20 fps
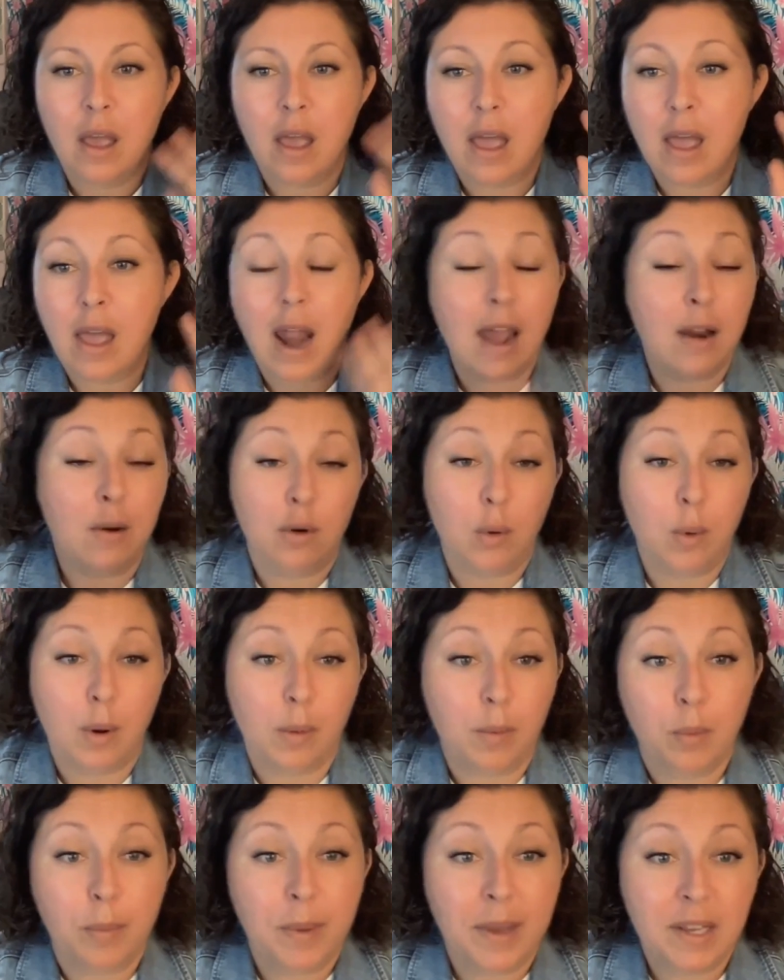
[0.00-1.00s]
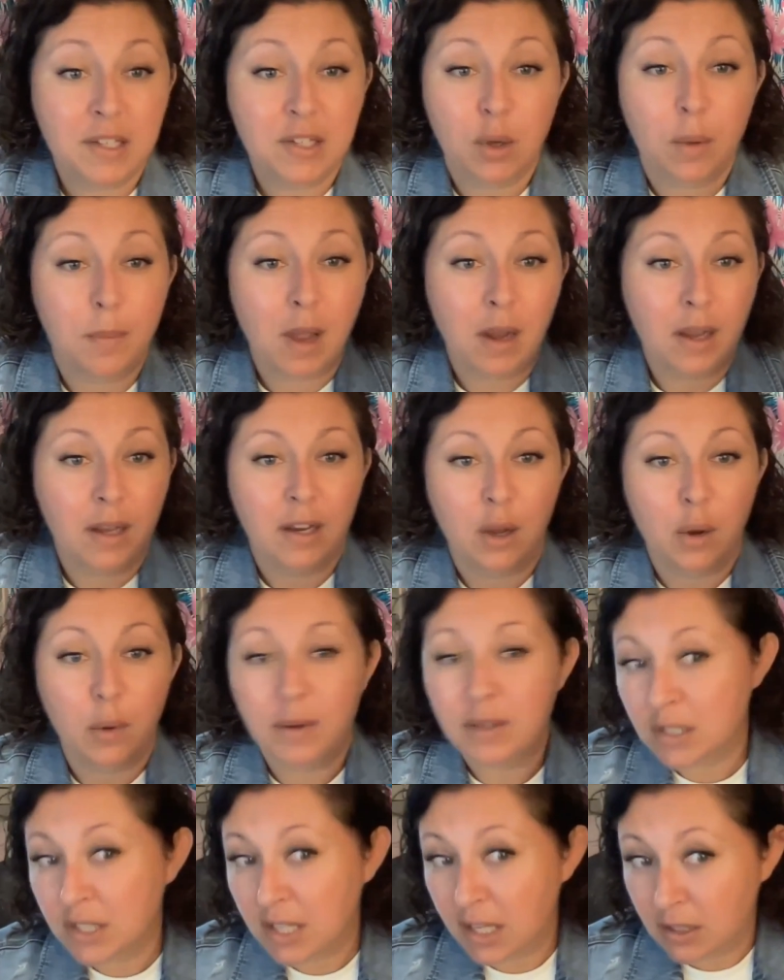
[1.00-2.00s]
And I don't know where we'll be, so I'm not going to go
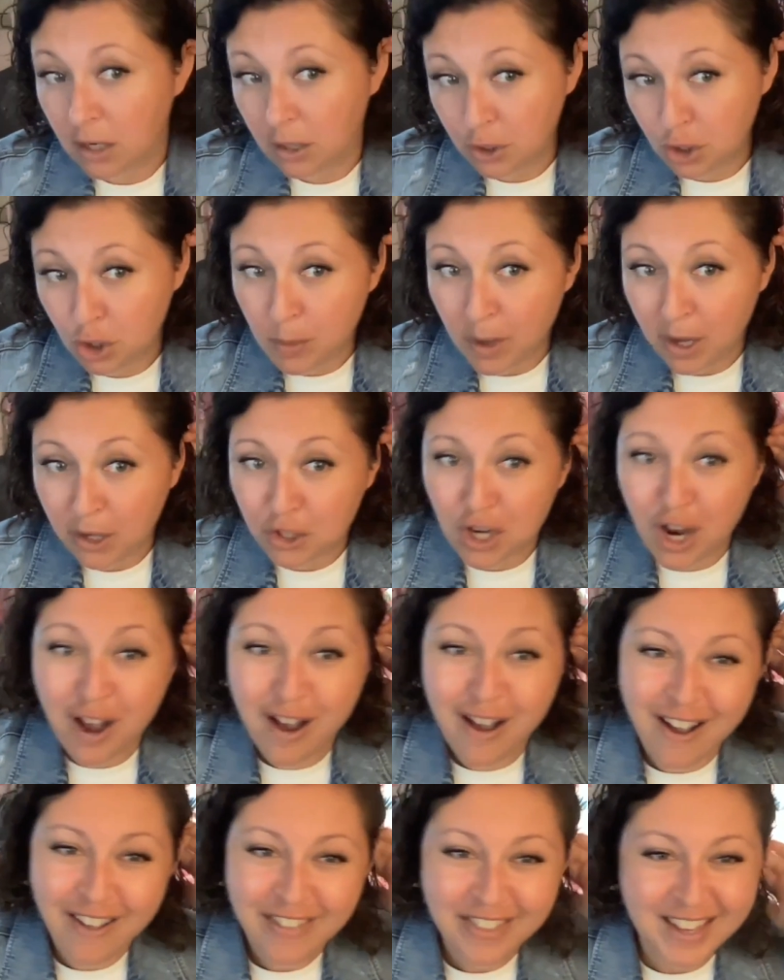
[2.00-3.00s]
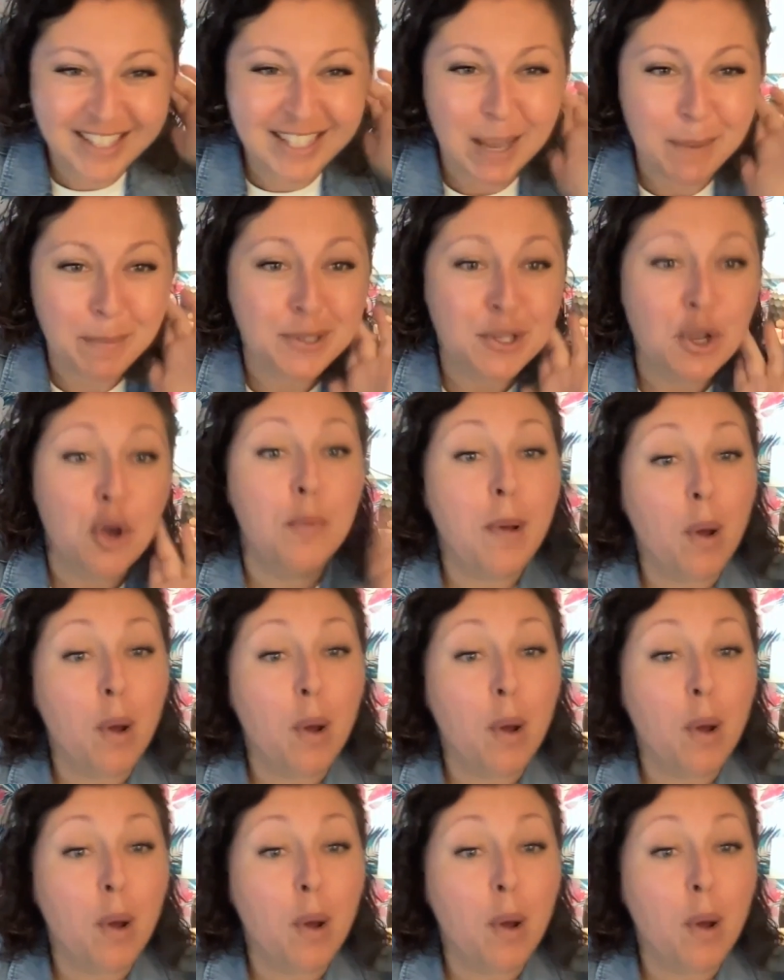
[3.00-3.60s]
into TikTok too much on this episode.